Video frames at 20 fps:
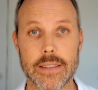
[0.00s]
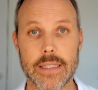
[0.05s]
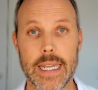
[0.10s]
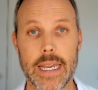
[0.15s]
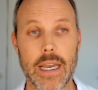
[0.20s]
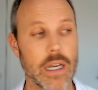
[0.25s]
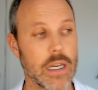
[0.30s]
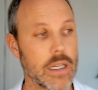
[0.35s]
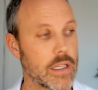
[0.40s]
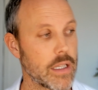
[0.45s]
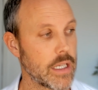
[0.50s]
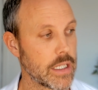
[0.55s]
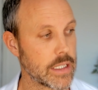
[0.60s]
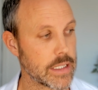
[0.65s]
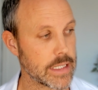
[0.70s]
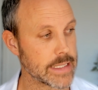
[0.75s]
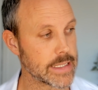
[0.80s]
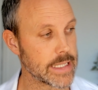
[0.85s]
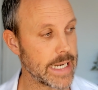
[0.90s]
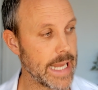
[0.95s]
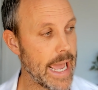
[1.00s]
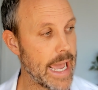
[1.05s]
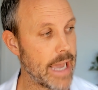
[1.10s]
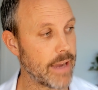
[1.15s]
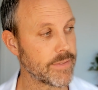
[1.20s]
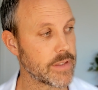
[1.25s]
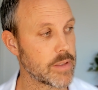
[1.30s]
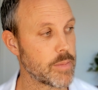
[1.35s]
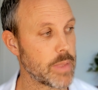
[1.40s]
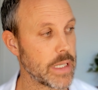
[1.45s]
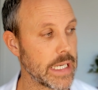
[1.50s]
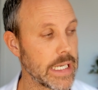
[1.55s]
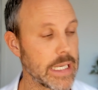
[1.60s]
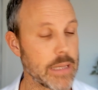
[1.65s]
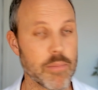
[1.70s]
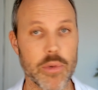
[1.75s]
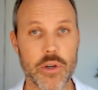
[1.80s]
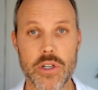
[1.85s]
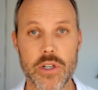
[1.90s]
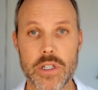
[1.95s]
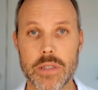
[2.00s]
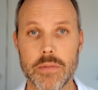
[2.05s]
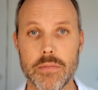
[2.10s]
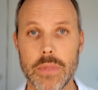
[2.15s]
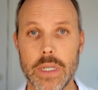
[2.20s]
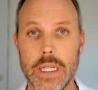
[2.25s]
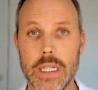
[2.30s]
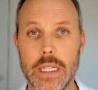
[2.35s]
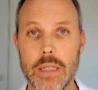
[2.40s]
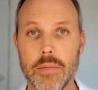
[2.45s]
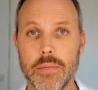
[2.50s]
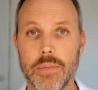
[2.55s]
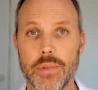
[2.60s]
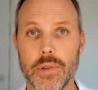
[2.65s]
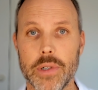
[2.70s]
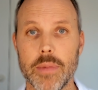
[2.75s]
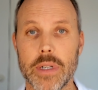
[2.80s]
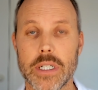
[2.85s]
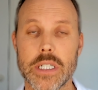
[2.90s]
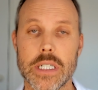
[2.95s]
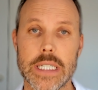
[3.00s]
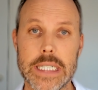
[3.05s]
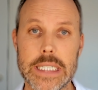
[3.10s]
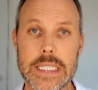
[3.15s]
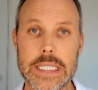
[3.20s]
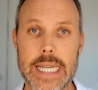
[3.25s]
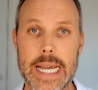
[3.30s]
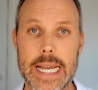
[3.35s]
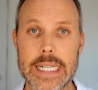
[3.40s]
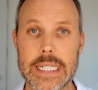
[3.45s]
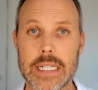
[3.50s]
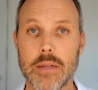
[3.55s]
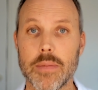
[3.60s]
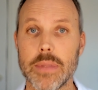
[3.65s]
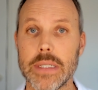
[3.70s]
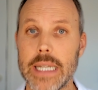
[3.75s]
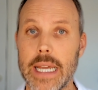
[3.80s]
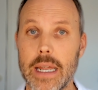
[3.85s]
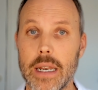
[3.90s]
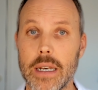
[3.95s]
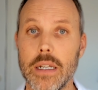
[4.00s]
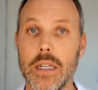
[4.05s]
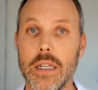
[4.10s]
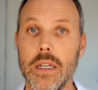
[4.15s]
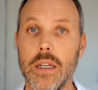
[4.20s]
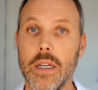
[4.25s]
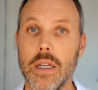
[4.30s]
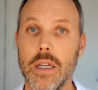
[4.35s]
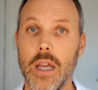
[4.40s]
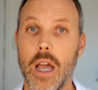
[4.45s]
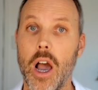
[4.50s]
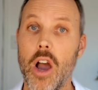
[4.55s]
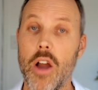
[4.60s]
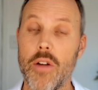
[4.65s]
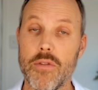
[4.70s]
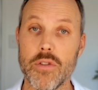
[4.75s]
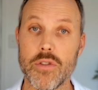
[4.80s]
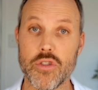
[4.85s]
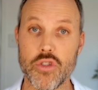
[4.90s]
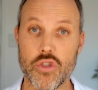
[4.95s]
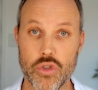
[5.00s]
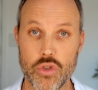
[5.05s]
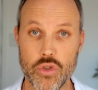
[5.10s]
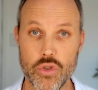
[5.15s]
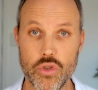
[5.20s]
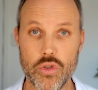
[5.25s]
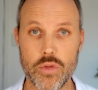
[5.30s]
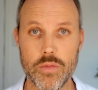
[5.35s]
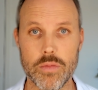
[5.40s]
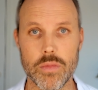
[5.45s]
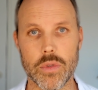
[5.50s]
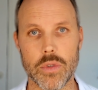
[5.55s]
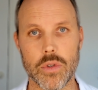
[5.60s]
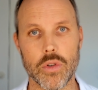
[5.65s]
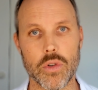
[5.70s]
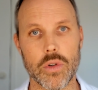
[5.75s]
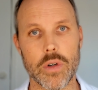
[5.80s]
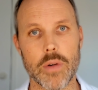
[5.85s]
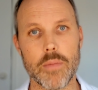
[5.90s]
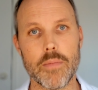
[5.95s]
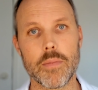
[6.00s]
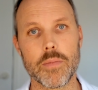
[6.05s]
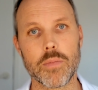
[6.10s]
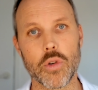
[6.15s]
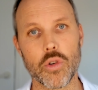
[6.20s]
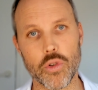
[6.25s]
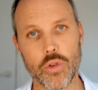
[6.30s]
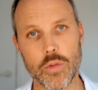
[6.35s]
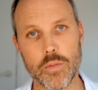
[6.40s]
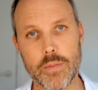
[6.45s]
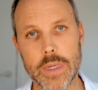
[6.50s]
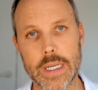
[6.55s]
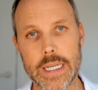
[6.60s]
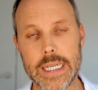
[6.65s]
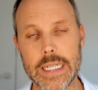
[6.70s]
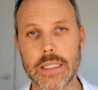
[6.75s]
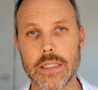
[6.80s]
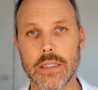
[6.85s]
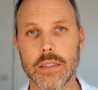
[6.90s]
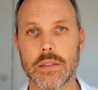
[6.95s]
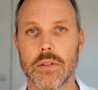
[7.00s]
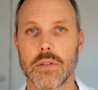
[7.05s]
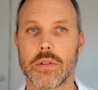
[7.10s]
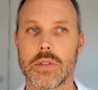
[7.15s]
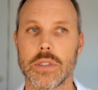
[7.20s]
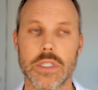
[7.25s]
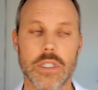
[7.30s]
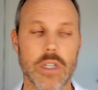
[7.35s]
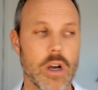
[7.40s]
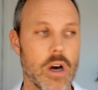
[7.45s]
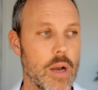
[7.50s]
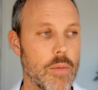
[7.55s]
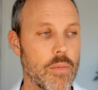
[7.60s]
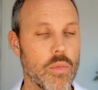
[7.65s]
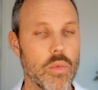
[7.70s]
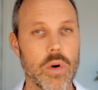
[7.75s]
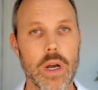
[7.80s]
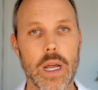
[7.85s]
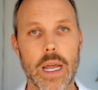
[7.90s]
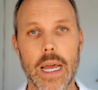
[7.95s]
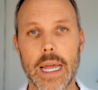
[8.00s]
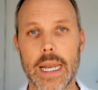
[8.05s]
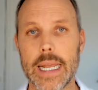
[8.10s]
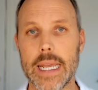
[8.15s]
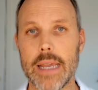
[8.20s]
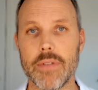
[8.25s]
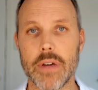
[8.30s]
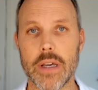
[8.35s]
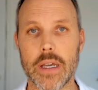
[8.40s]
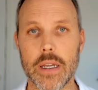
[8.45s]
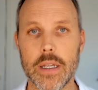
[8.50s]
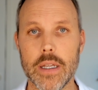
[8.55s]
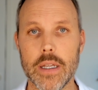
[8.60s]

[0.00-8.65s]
Now, it doesn't have to be an in-person meeting. Pretty much these days, it'll be done over a Zoom or a Google Meet or Skype, whatever.